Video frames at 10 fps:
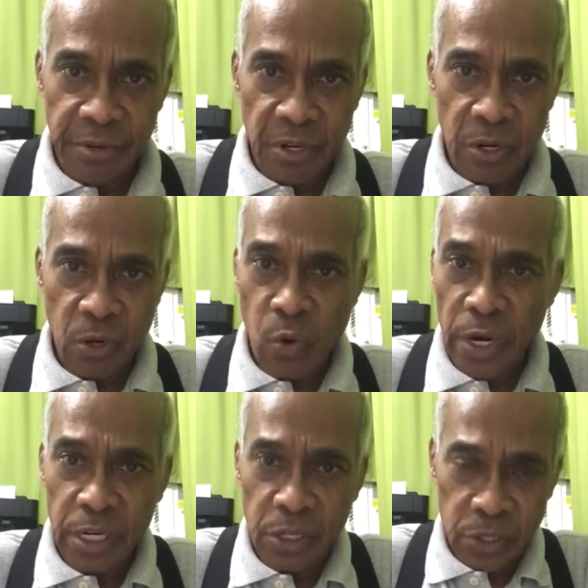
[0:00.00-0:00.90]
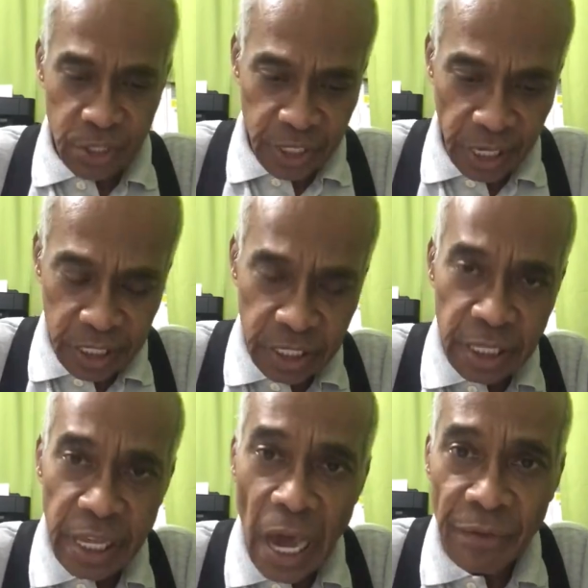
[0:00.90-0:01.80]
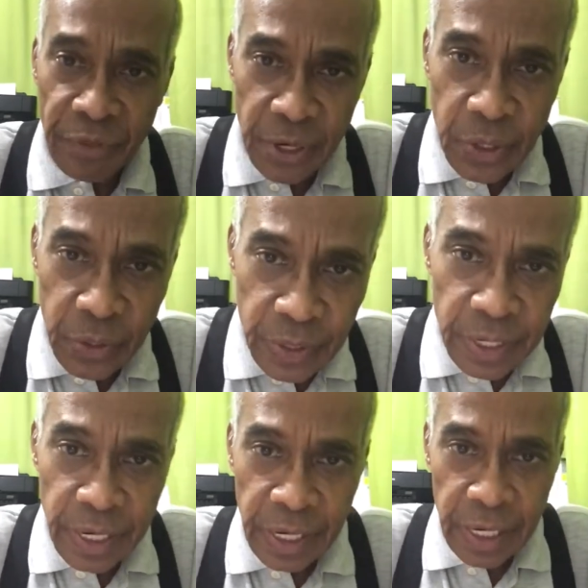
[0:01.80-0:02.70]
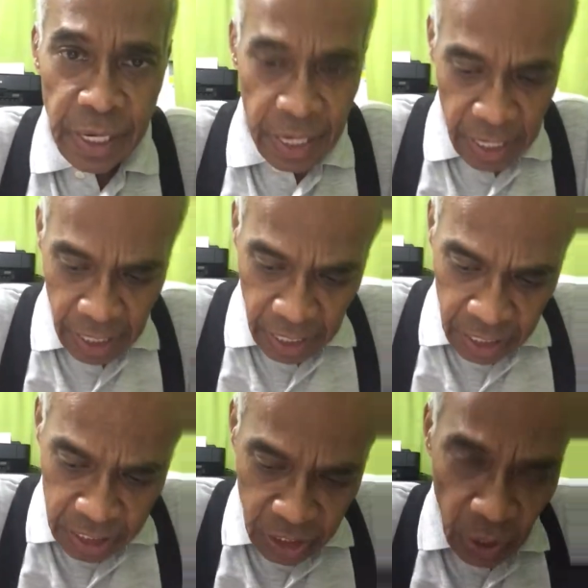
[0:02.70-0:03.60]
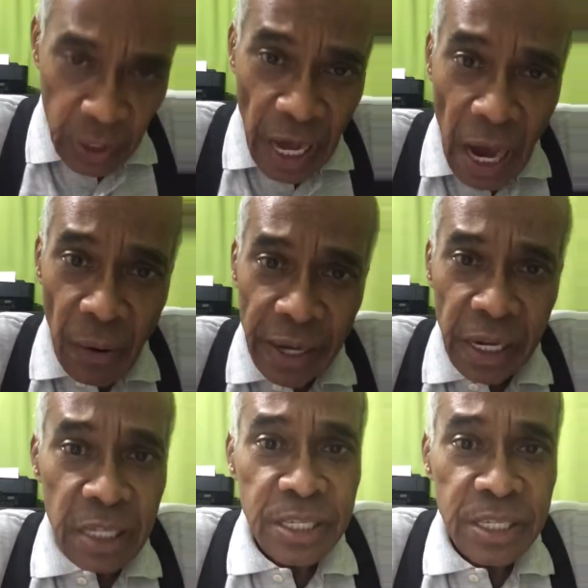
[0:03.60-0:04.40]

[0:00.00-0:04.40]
or quarter to 6 in the afternoon. So now I can